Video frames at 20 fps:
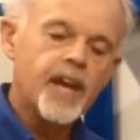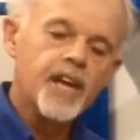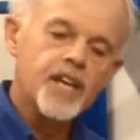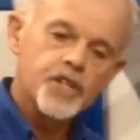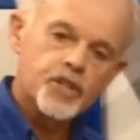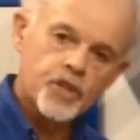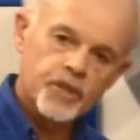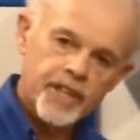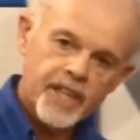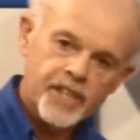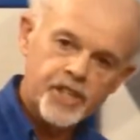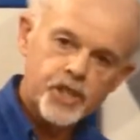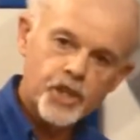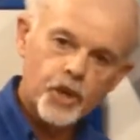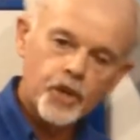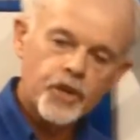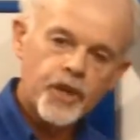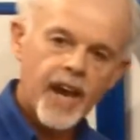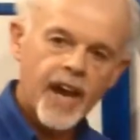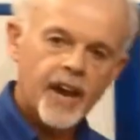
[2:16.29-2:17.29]
So let's show
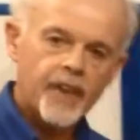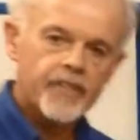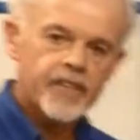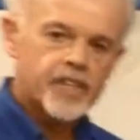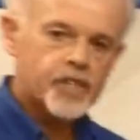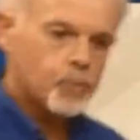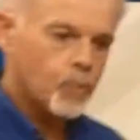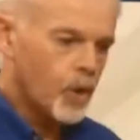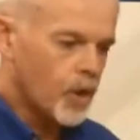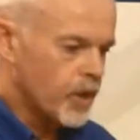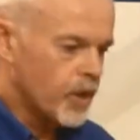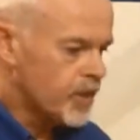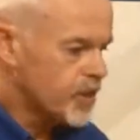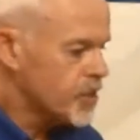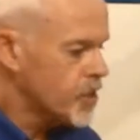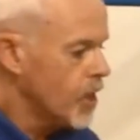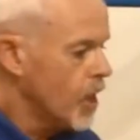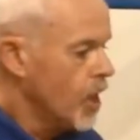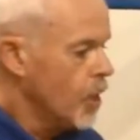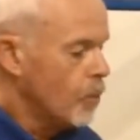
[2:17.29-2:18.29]
you how this works.
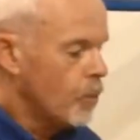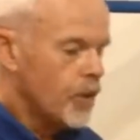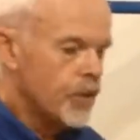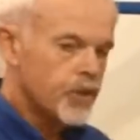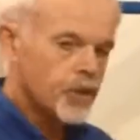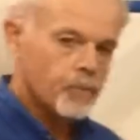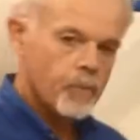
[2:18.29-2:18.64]
When you're